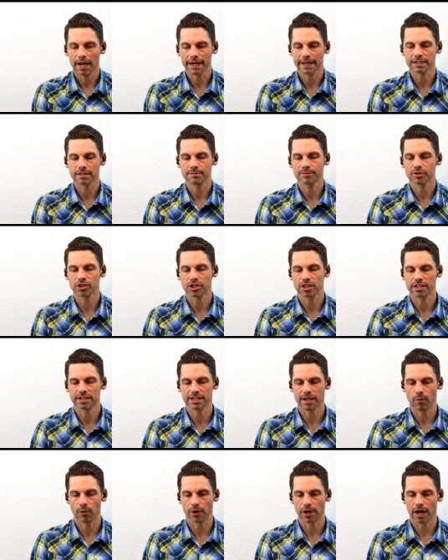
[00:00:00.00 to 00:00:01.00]
I guess I'm just going to
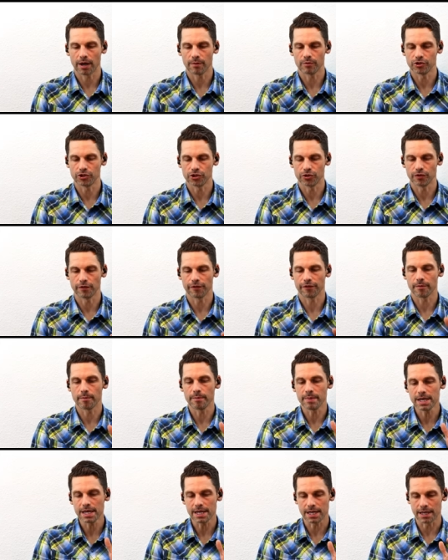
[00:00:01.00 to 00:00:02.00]
say what I would do. For
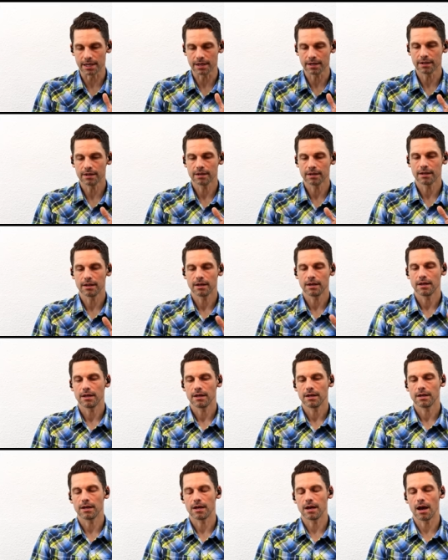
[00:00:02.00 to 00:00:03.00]
me,
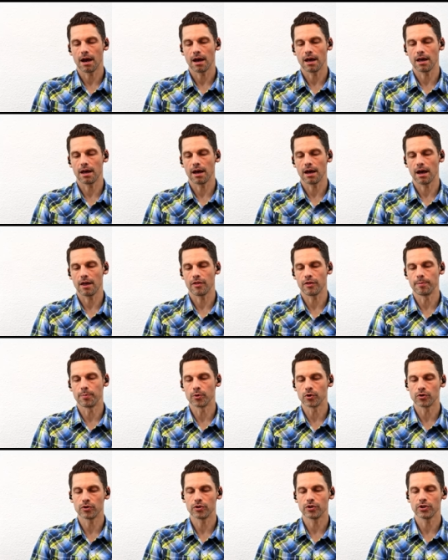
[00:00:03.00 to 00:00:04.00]
the
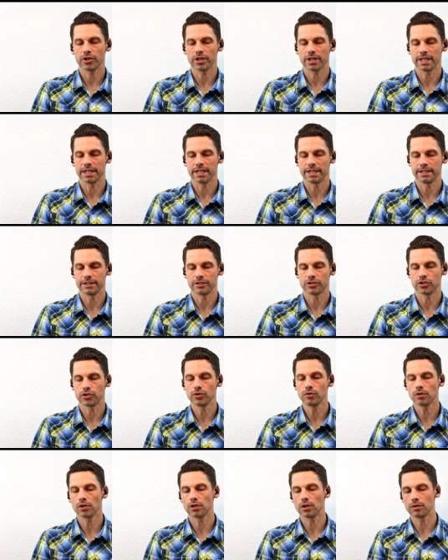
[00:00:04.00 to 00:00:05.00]
bird is
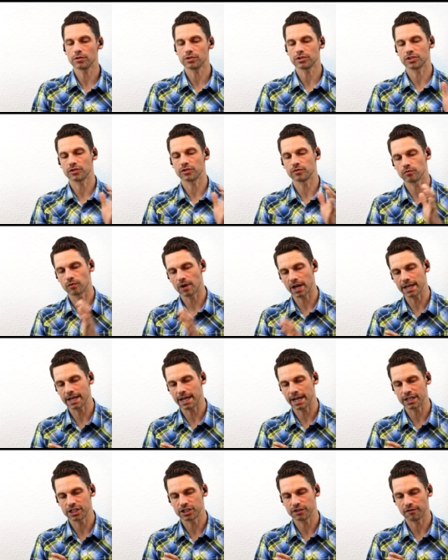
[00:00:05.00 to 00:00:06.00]
too close to the right
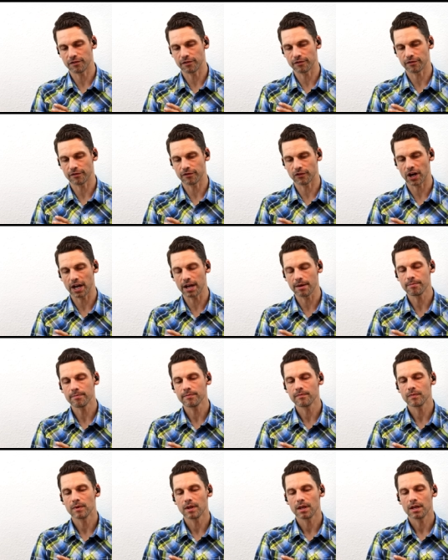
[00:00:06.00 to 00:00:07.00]
edge of the
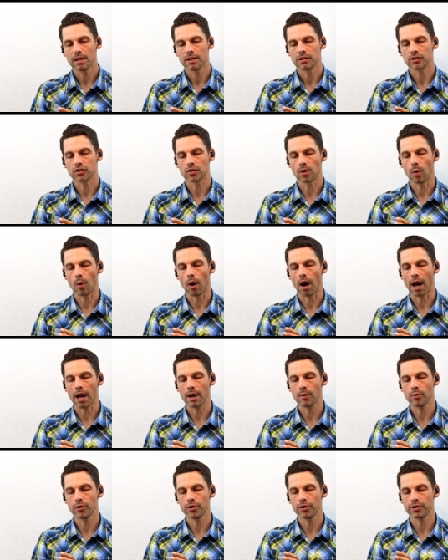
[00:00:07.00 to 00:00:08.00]
frame. So
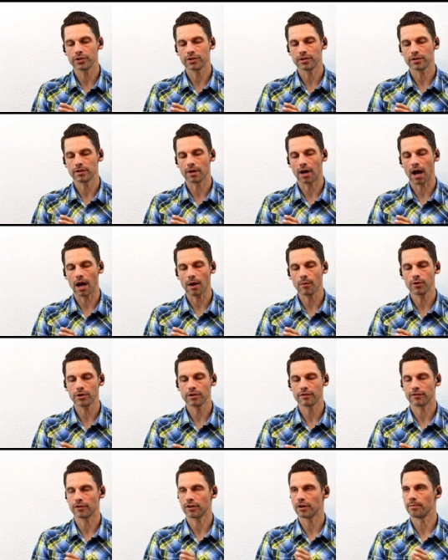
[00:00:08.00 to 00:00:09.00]
I would I would
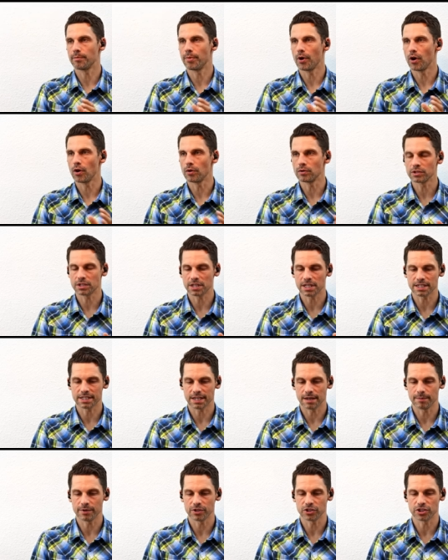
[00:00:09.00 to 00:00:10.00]
have composed this
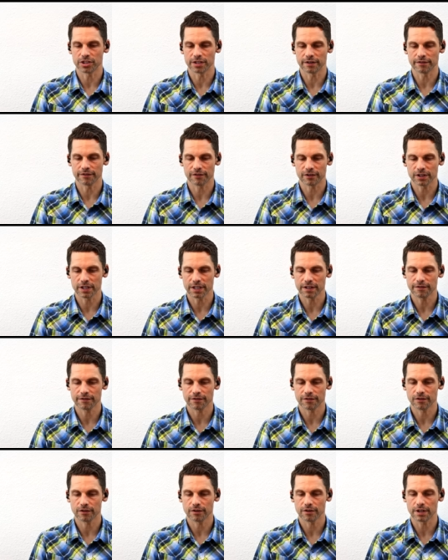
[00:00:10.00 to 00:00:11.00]
image differently
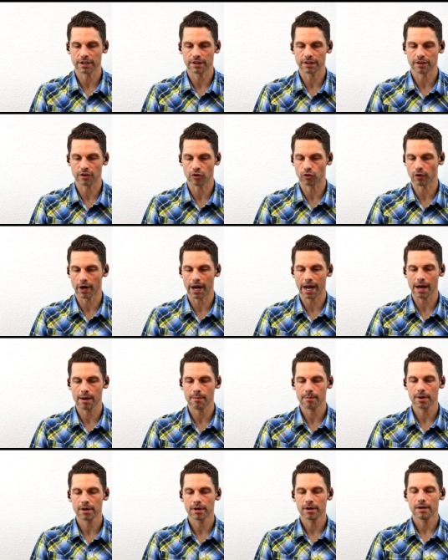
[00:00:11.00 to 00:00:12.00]
for the
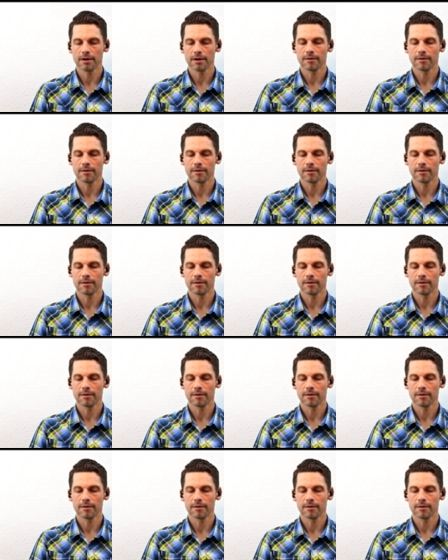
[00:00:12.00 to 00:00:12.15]
gram.